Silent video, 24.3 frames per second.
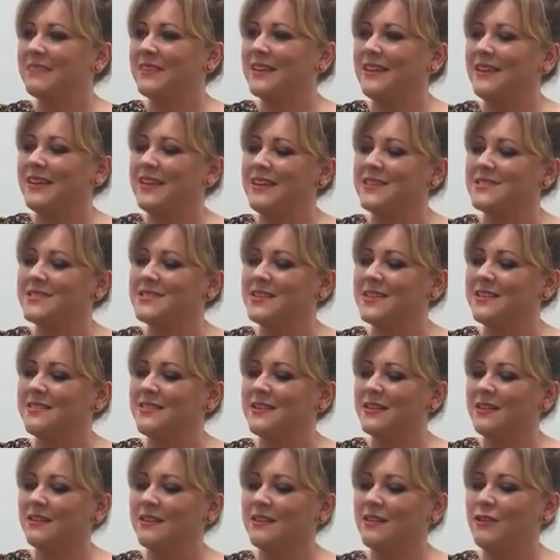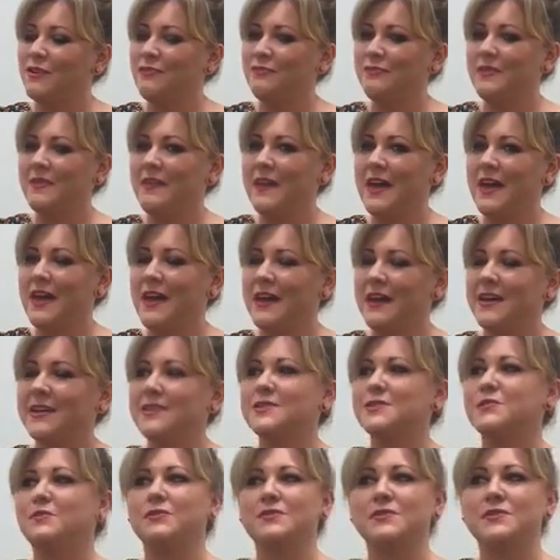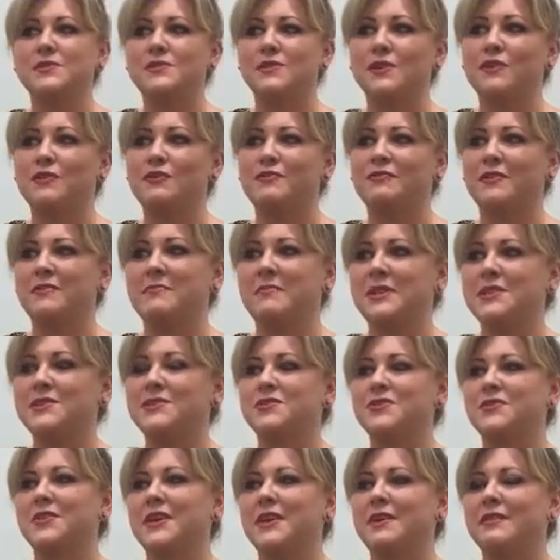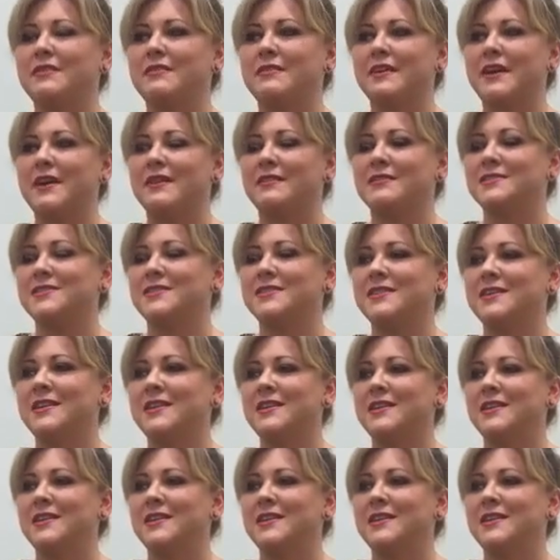he said that often the hands will solve a mystery that